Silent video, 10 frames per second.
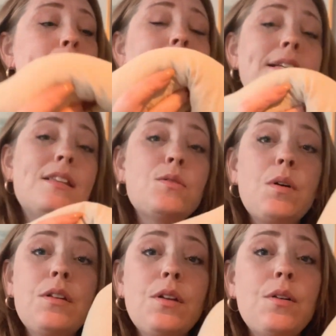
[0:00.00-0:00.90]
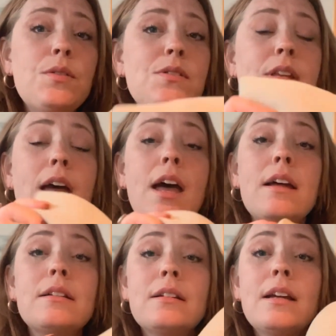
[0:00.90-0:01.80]
But this is one of those
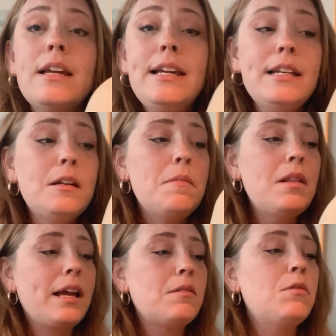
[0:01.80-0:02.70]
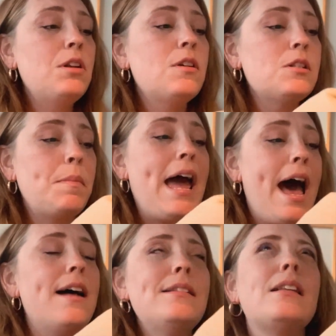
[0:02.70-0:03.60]
heated, like one of those
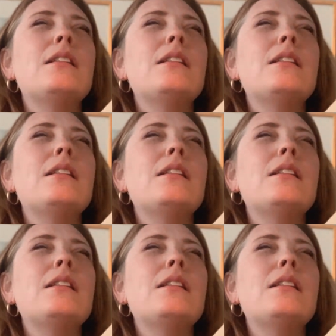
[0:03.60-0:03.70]
pads I